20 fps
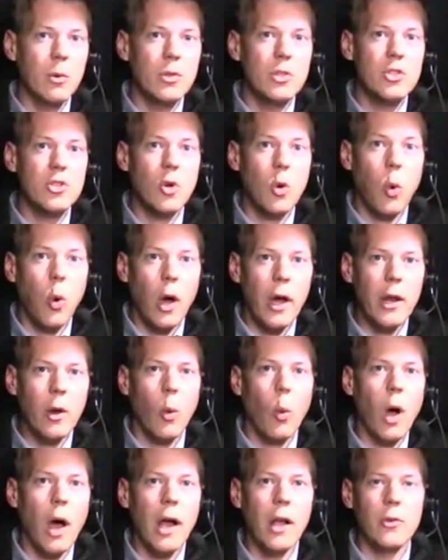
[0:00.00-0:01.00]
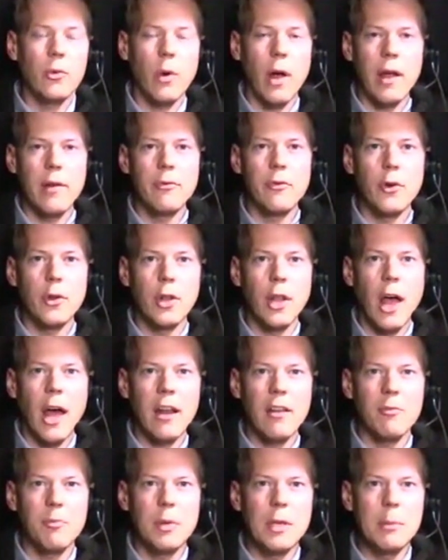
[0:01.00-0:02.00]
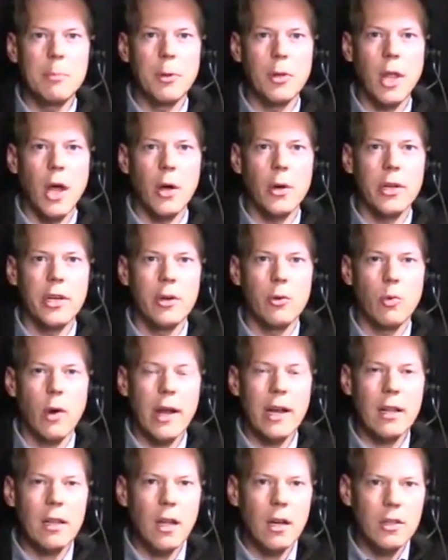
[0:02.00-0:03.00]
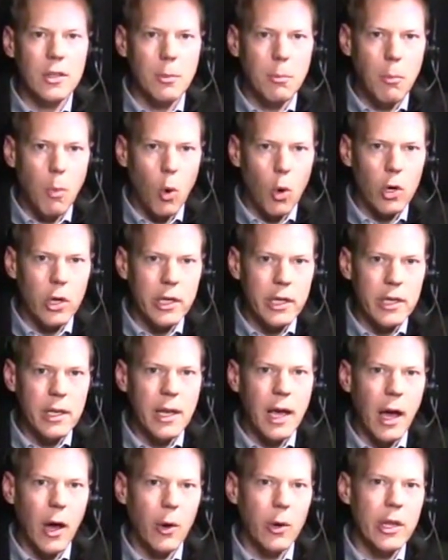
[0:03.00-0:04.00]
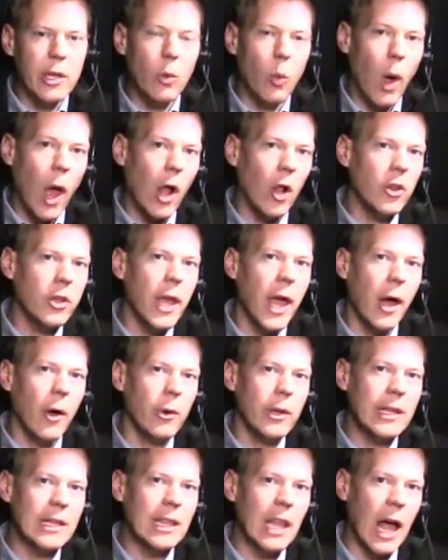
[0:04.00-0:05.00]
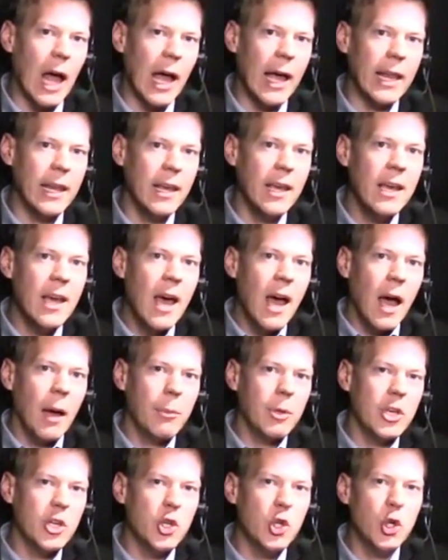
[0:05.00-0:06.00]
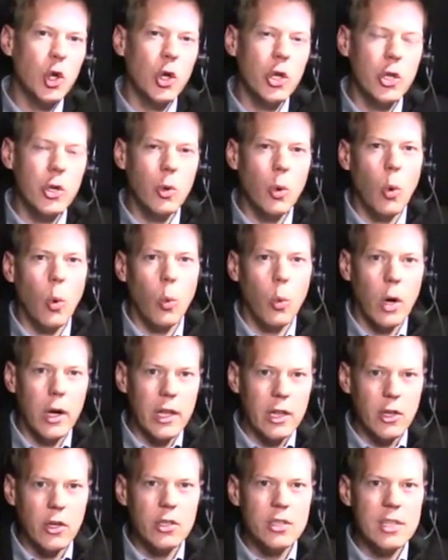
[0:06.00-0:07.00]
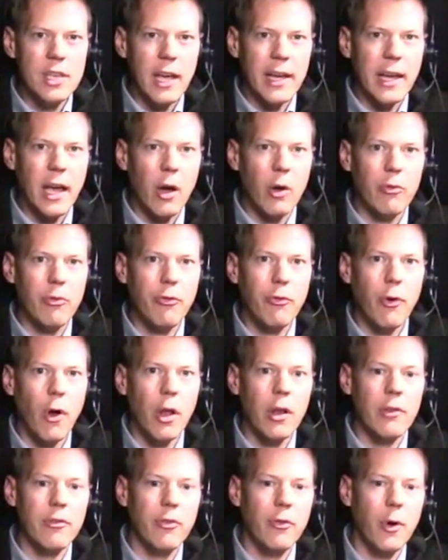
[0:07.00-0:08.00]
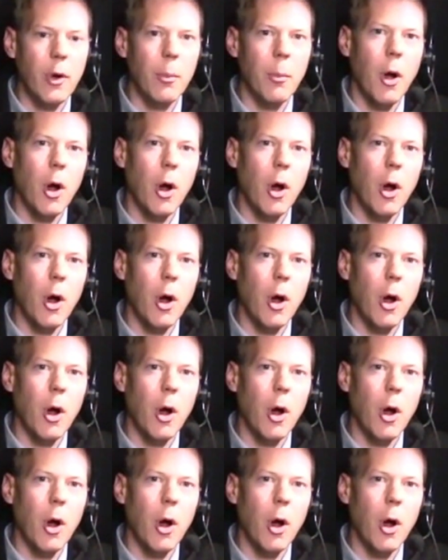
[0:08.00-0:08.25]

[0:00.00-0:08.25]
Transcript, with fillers: was quite a wild ride for a lot of people out here, right along the Morgan County, Weld County line. I'm going to show you what it looks like out front from